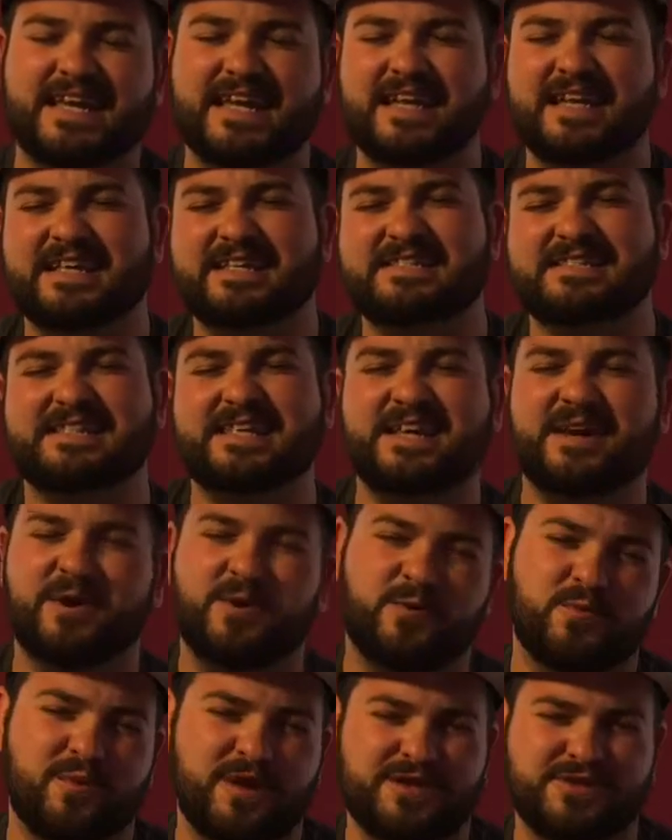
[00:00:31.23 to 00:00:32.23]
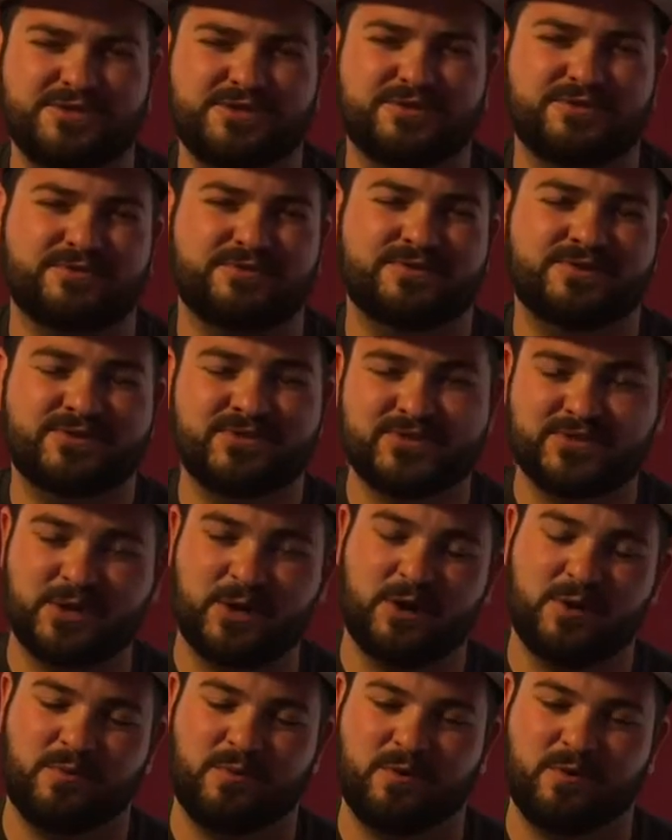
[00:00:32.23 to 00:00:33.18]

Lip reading: it is the original Star